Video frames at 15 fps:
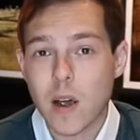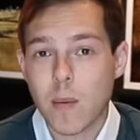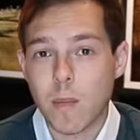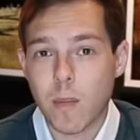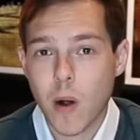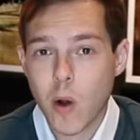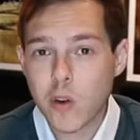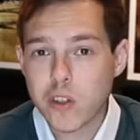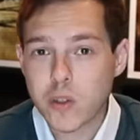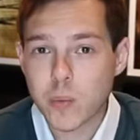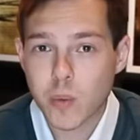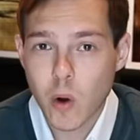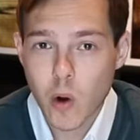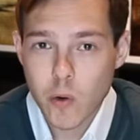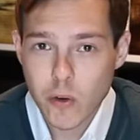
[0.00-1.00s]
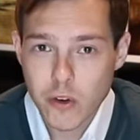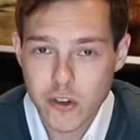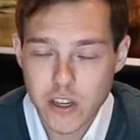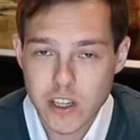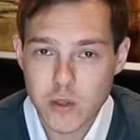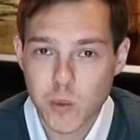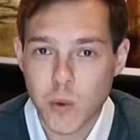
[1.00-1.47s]
Most
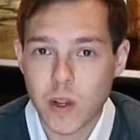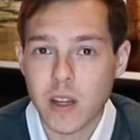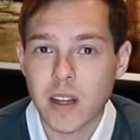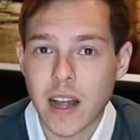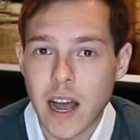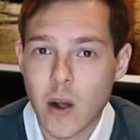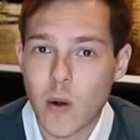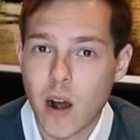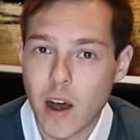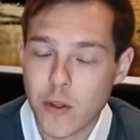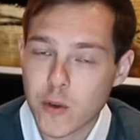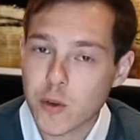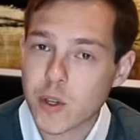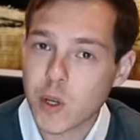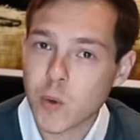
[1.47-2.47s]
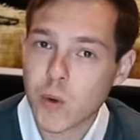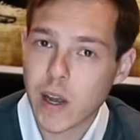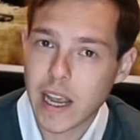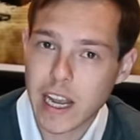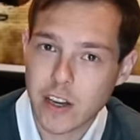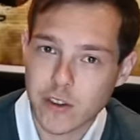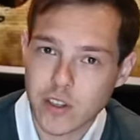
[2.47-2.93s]
brokerages will allow other
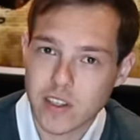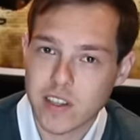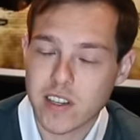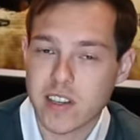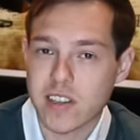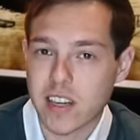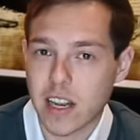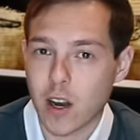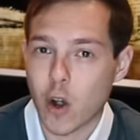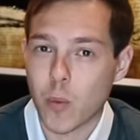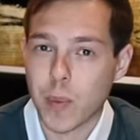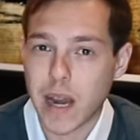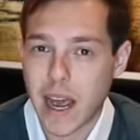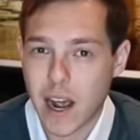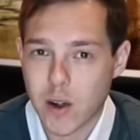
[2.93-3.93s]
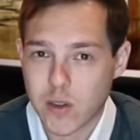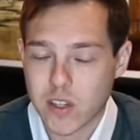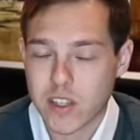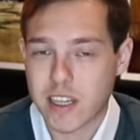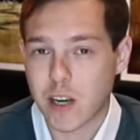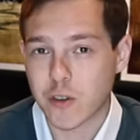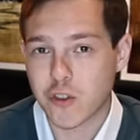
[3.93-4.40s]
newer agents to sit open
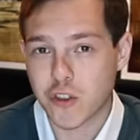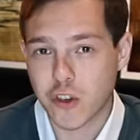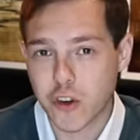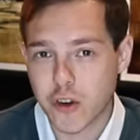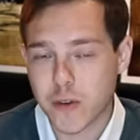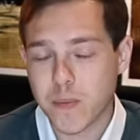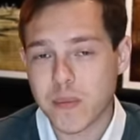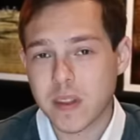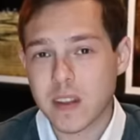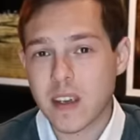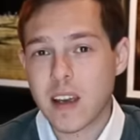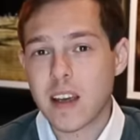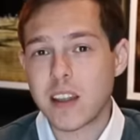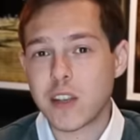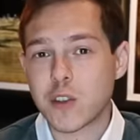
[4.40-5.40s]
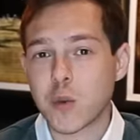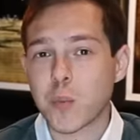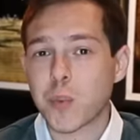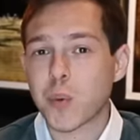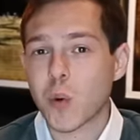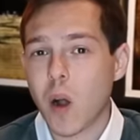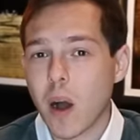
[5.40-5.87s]
houses. Now, sure, these are
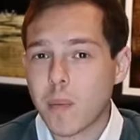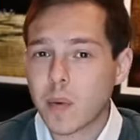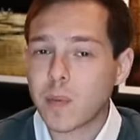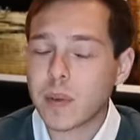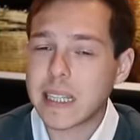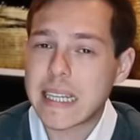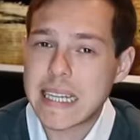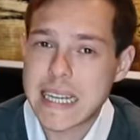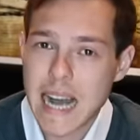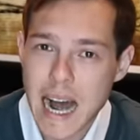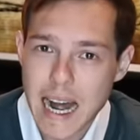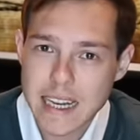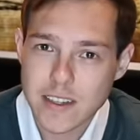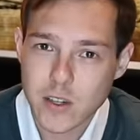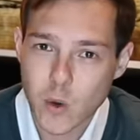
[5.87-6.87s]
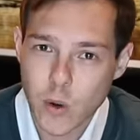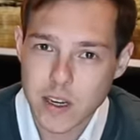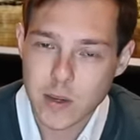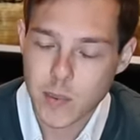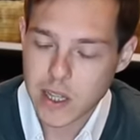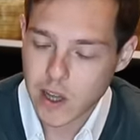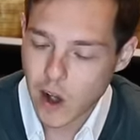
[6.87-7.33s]
probably not
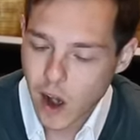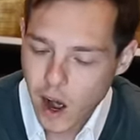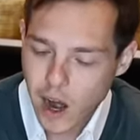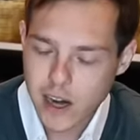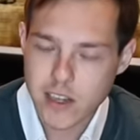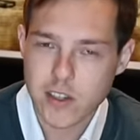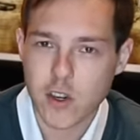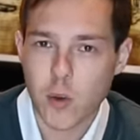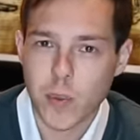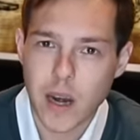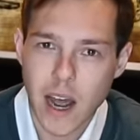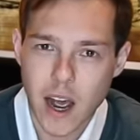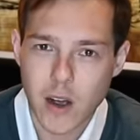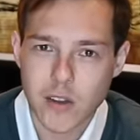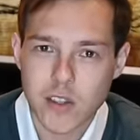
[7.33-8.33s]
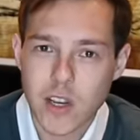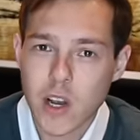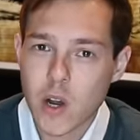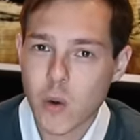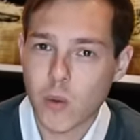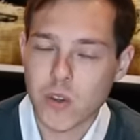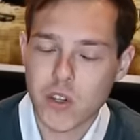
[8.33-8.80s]
going to be the hottest open house
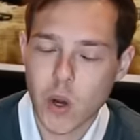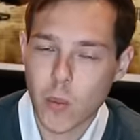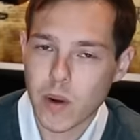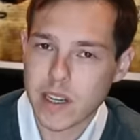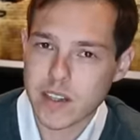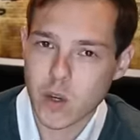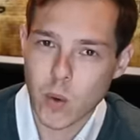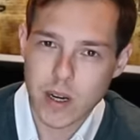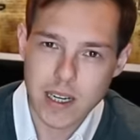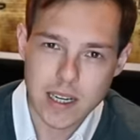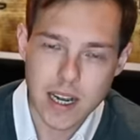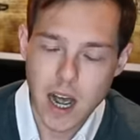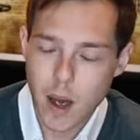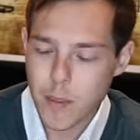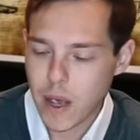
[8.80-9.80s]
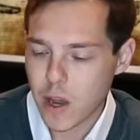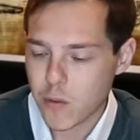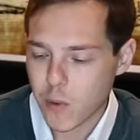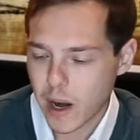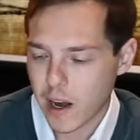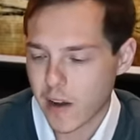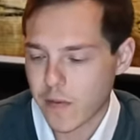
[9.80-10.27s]
where someone is going to come
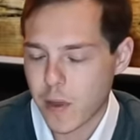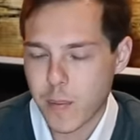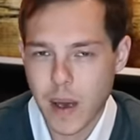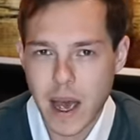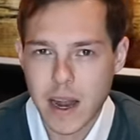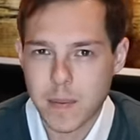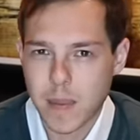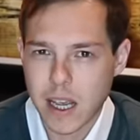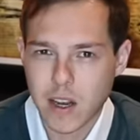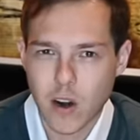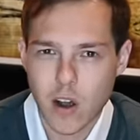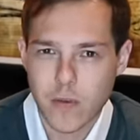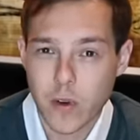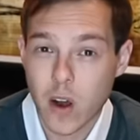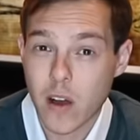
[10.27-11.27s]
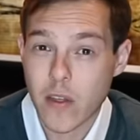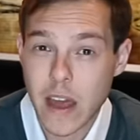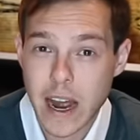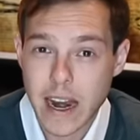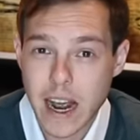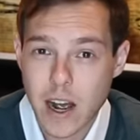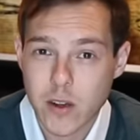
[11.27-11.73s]
in right off the bat and make an offer on
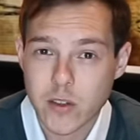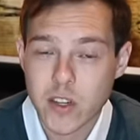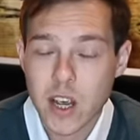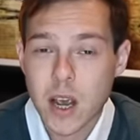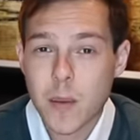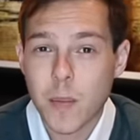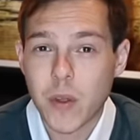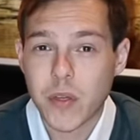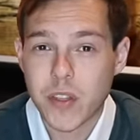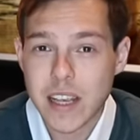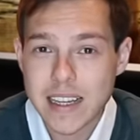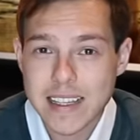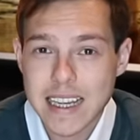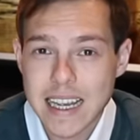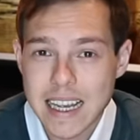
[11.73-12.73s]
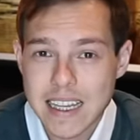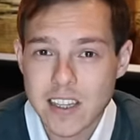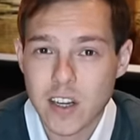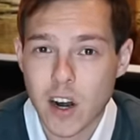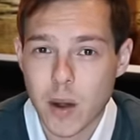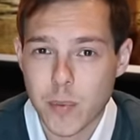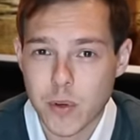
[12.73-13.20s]
that house. But this is
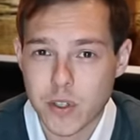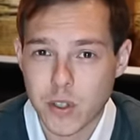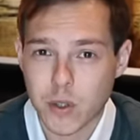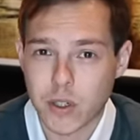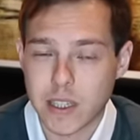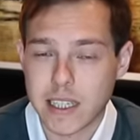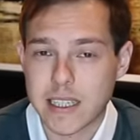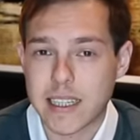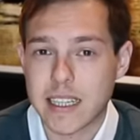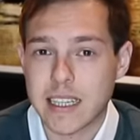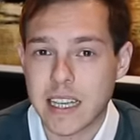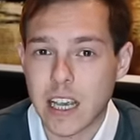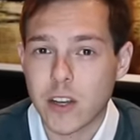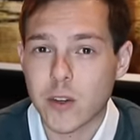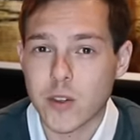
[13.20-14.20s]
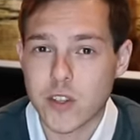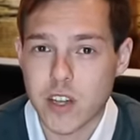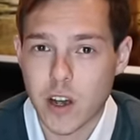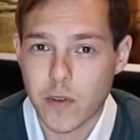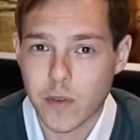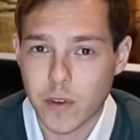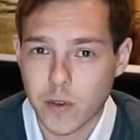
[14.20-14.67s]
an opportunity to get
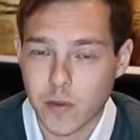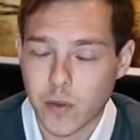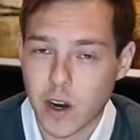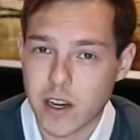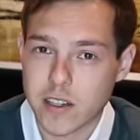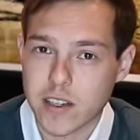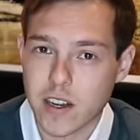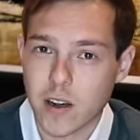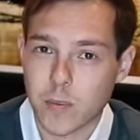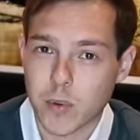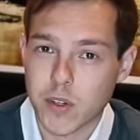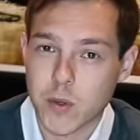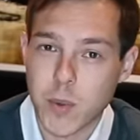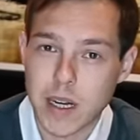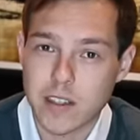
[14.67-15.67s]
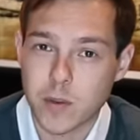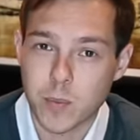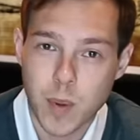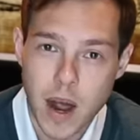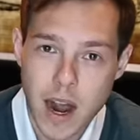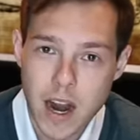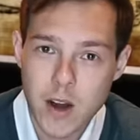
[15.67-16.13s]
yourself in front of
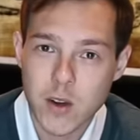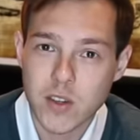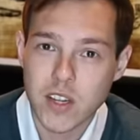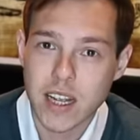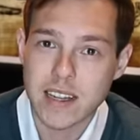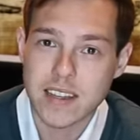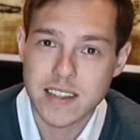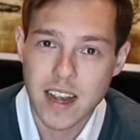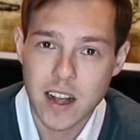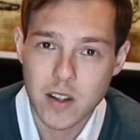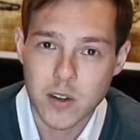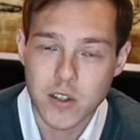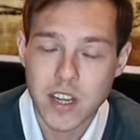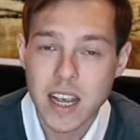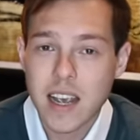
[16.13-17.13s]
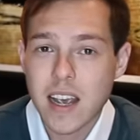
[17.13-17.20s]
prospective buyers and sellers